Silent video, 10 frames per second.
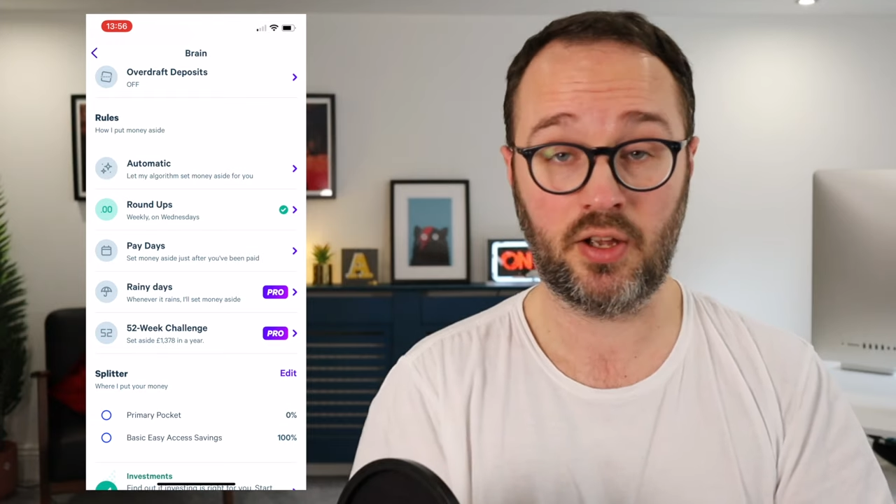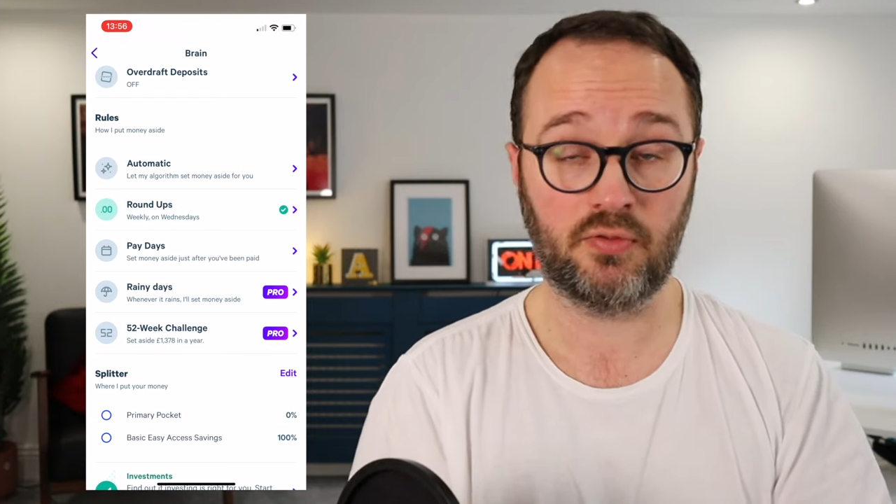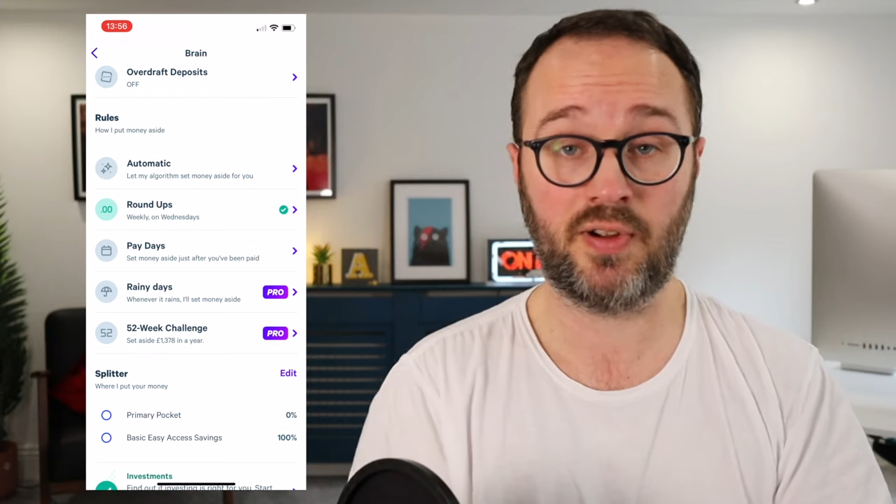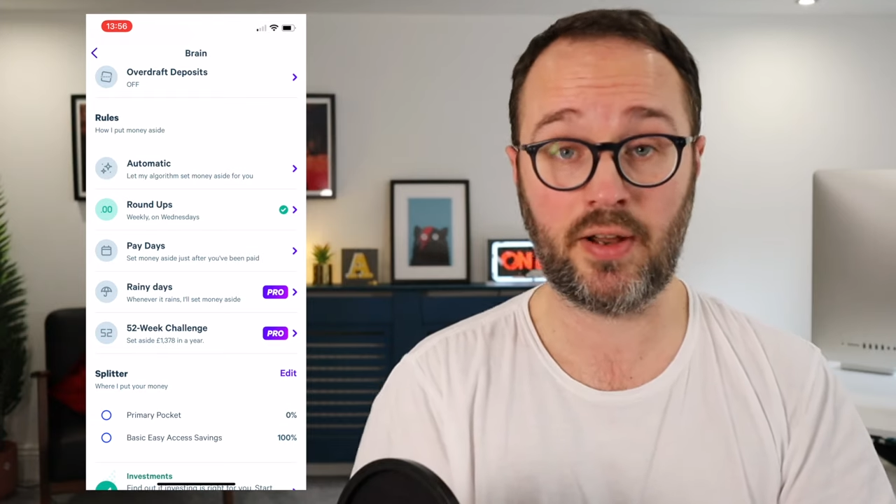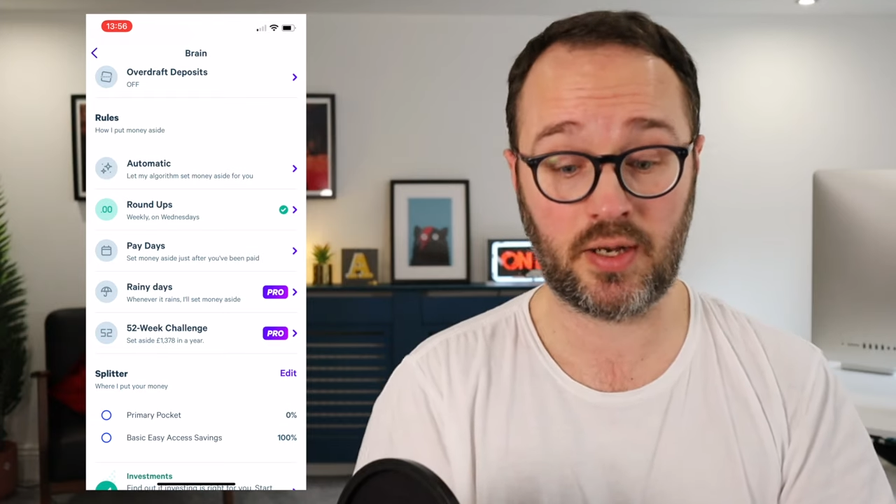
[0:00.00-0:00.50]

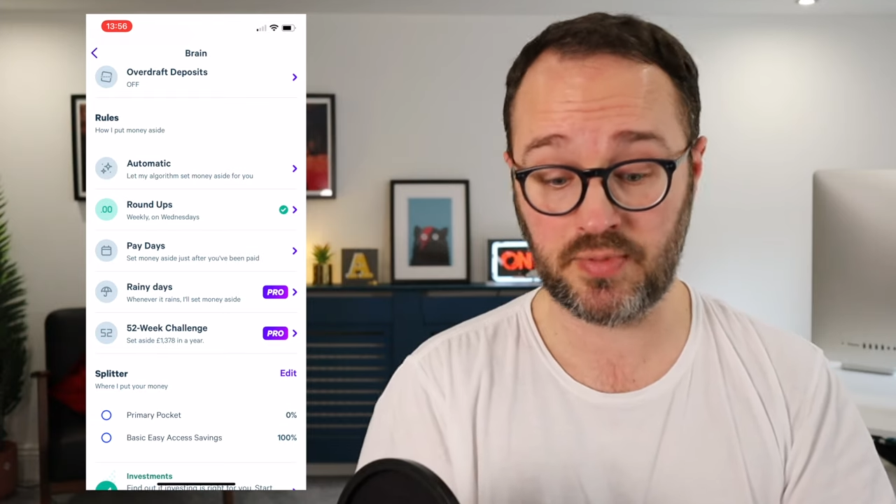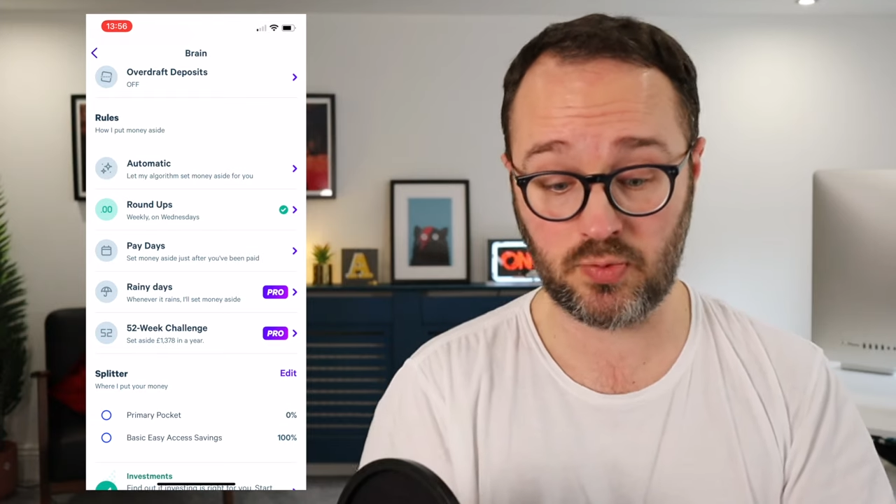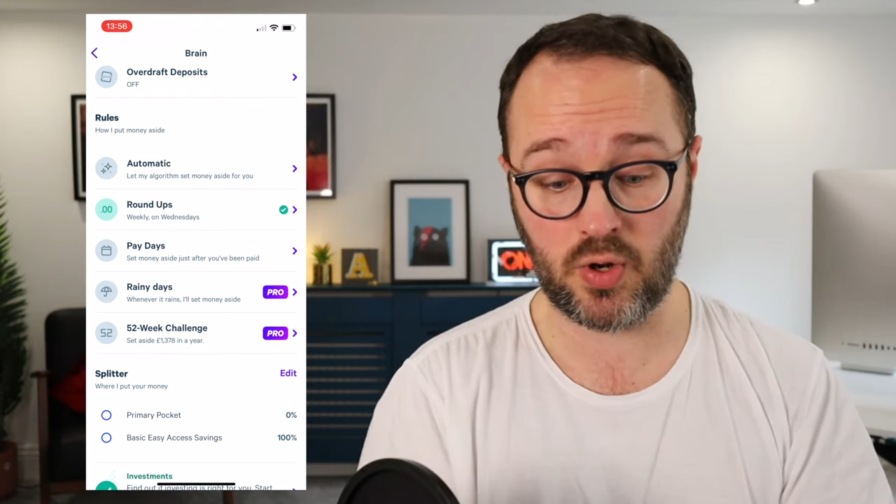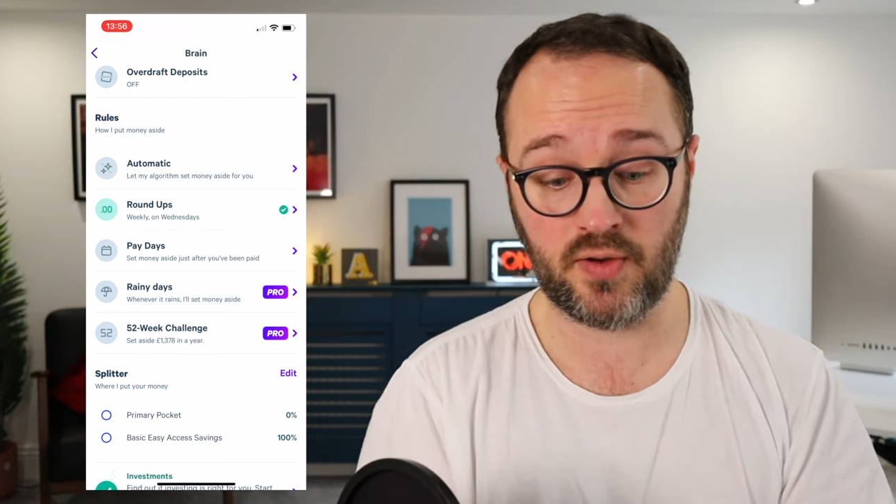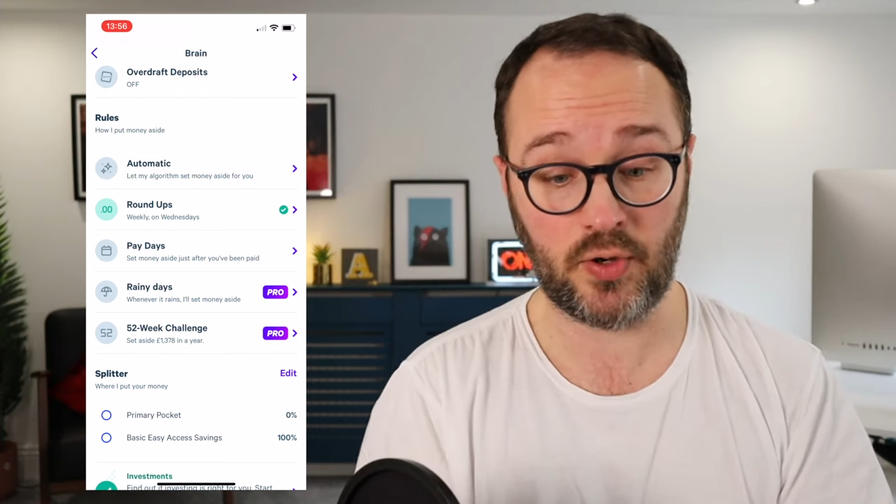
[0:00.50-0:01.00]
Roundups is
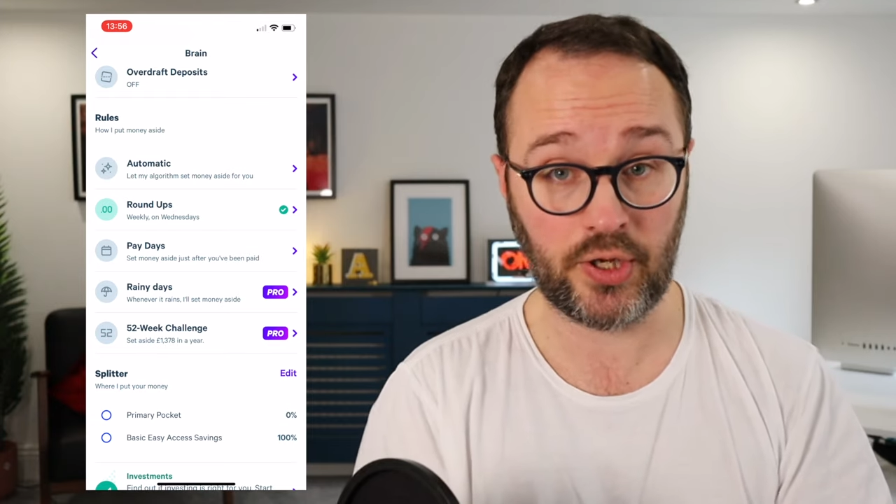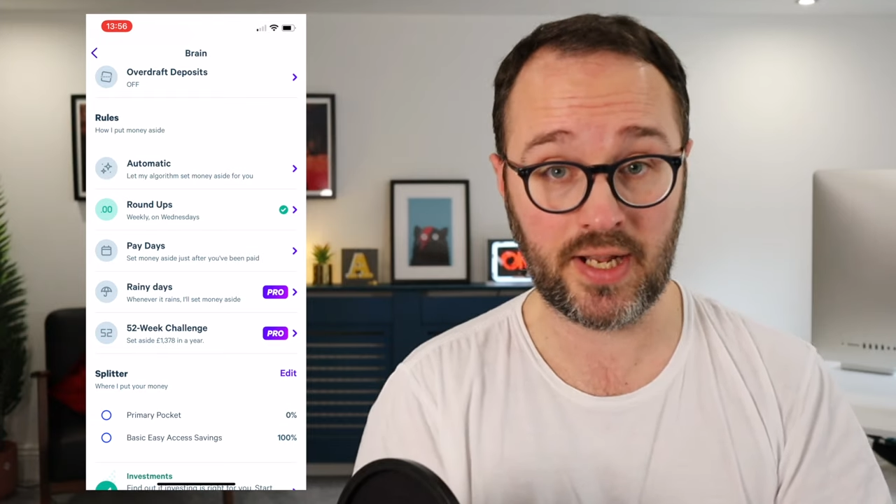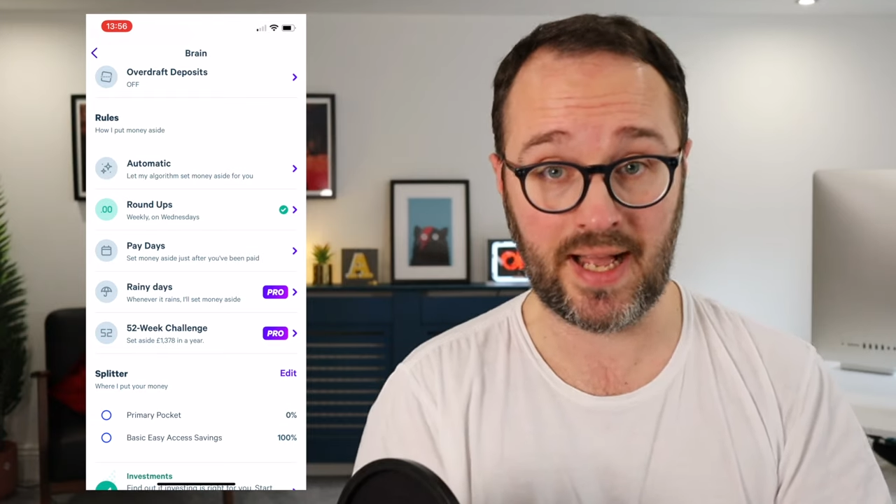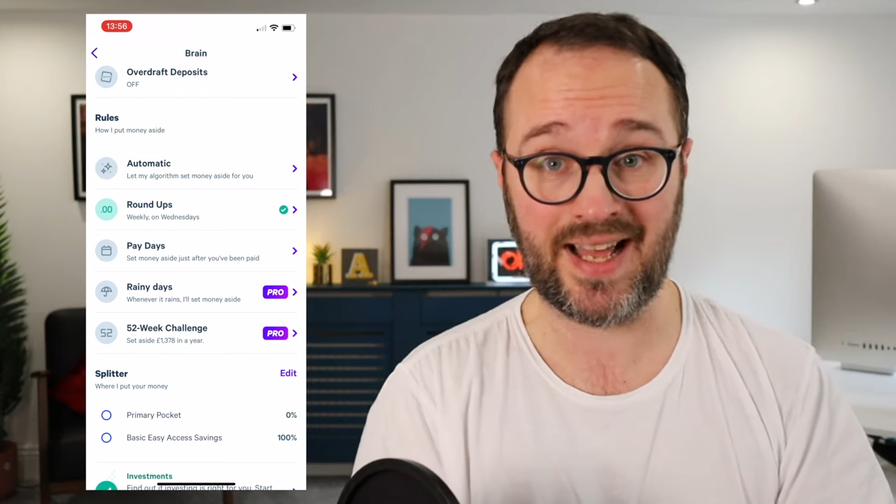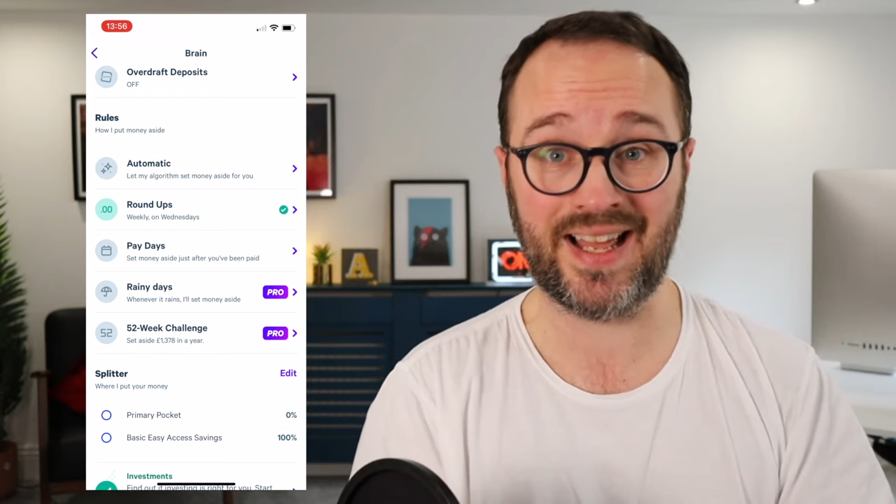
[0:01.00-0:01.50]
worth looking
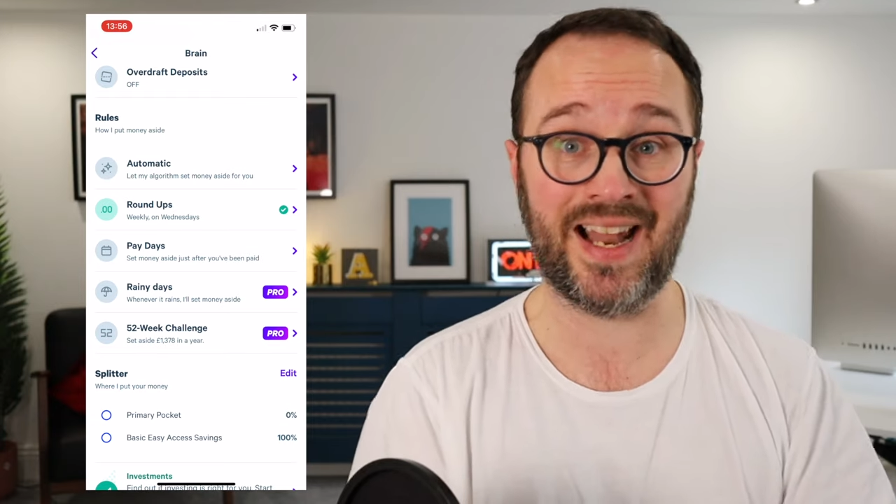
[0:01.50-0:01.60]
at